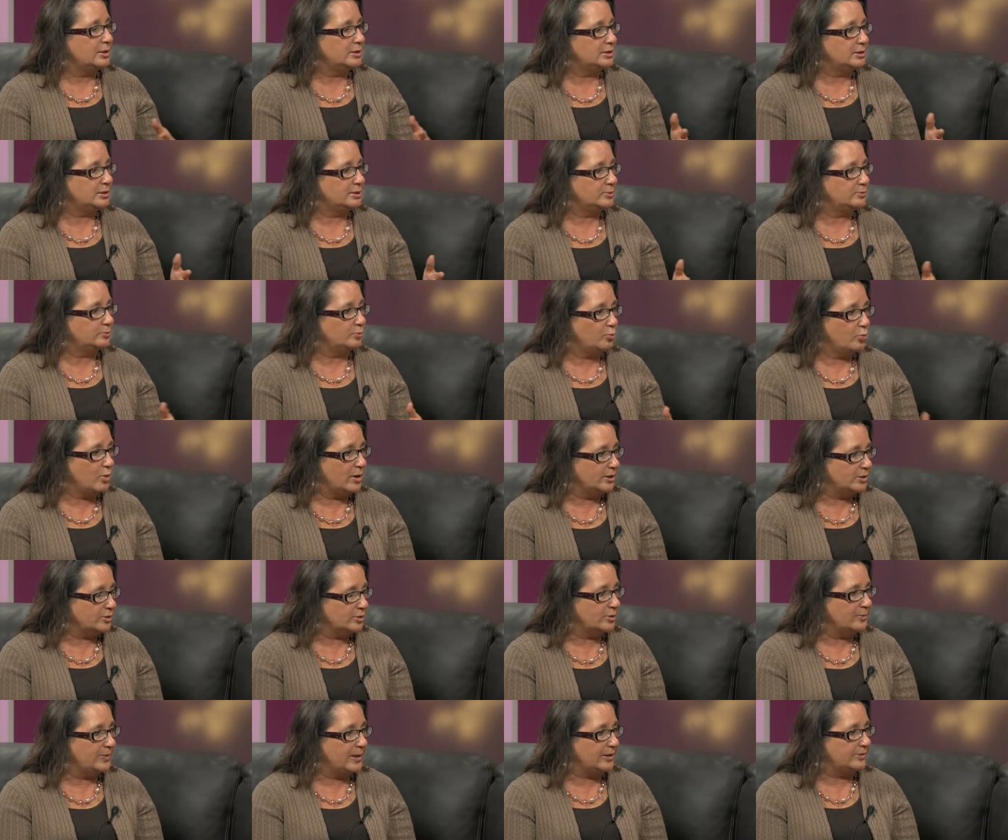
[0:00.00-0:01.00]
to
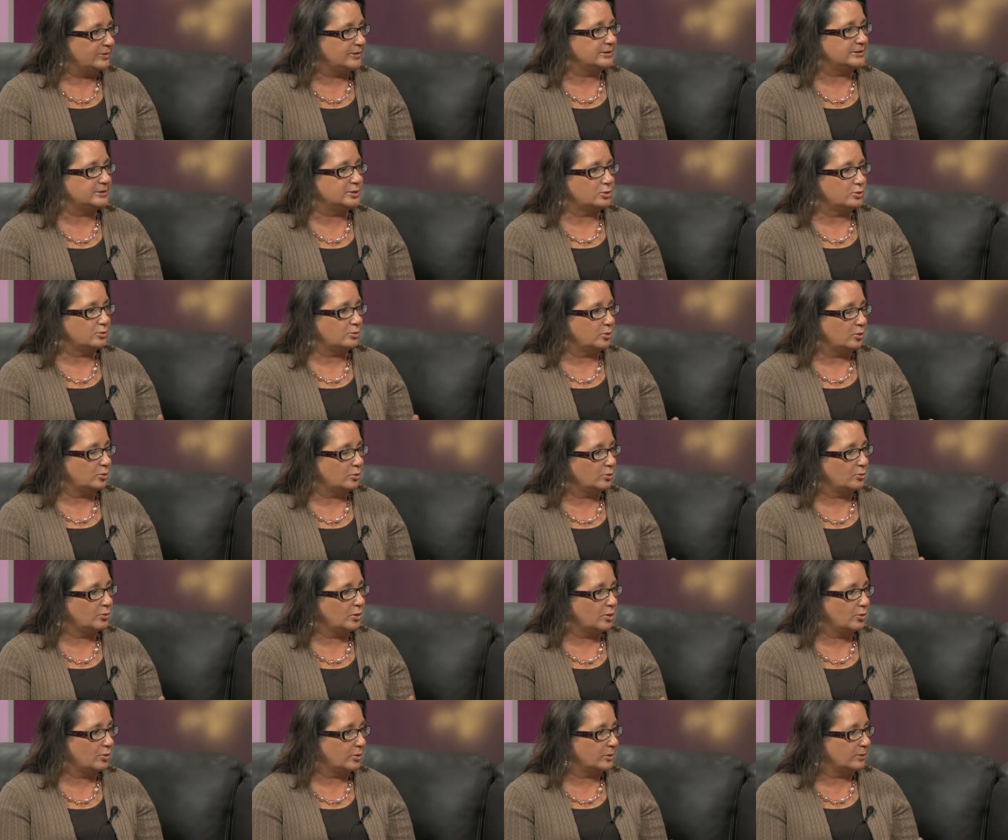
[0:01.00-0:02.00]
wonder about this or
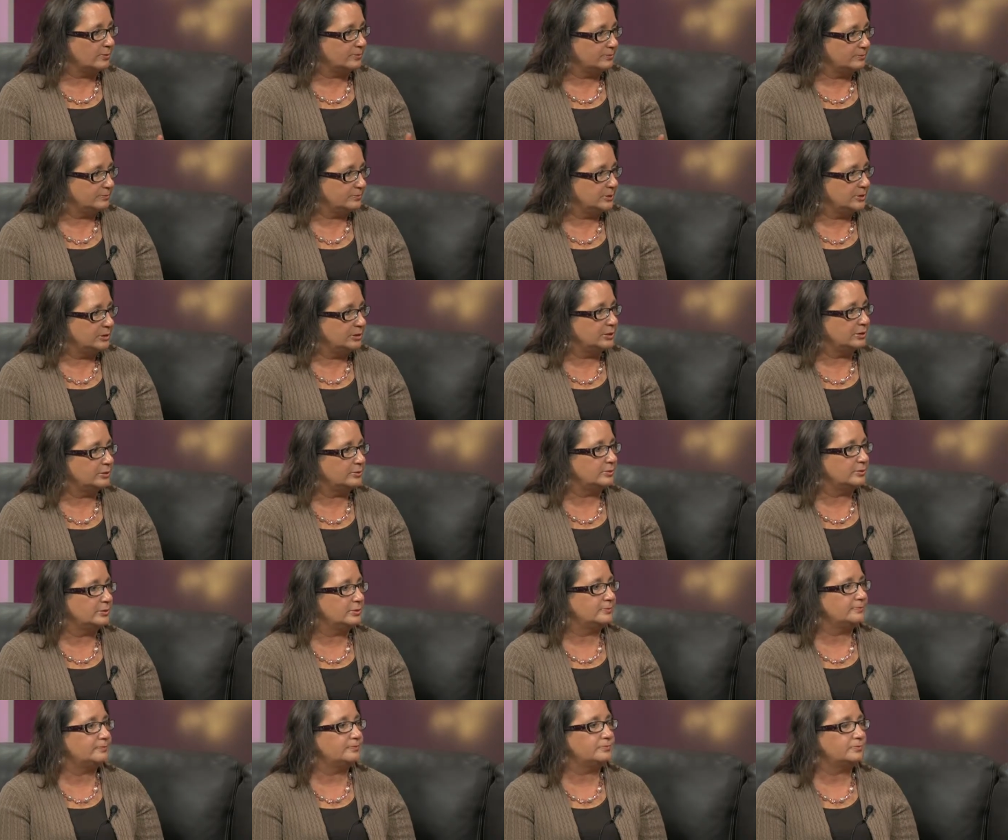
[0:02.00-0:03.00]
or, or
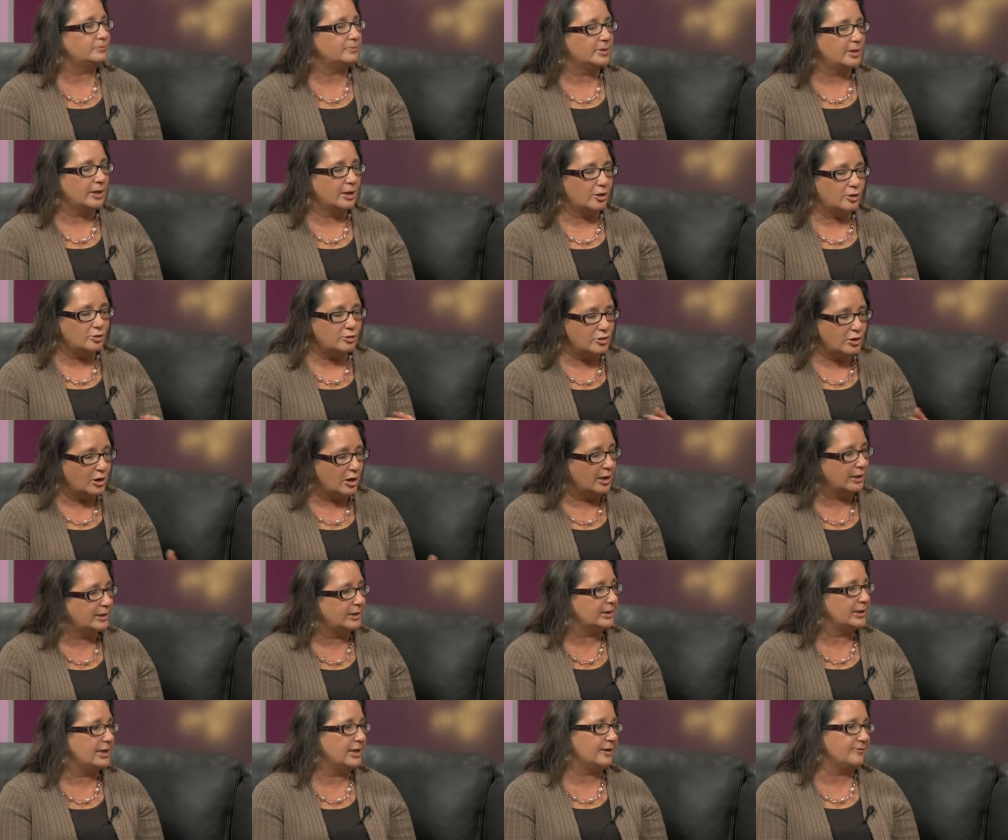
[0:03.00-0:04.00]
change. Know, or, they're
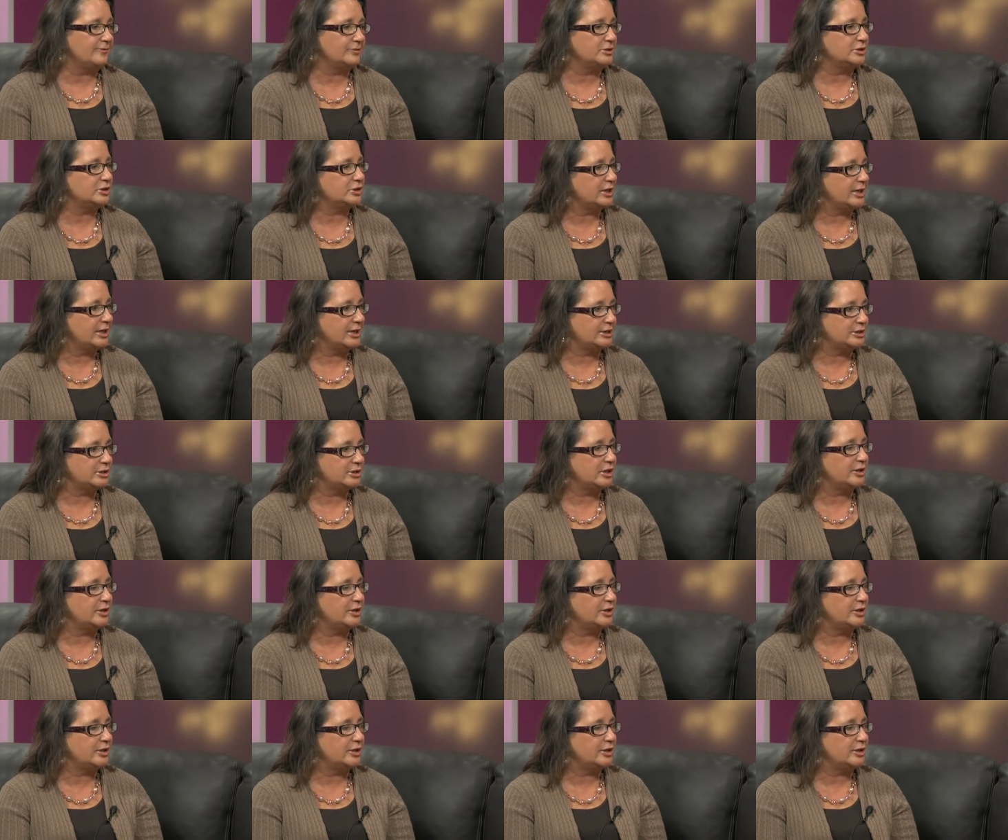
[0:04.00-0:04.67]
not going to have to change yes.